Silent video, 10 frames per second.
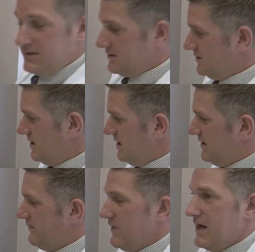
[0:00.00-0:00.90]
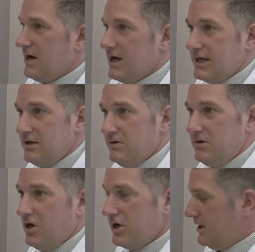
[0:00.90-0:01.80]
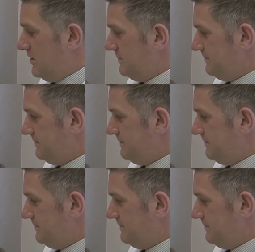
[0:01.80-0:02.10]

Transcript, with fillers: Doctor Dumanski recommends a healthy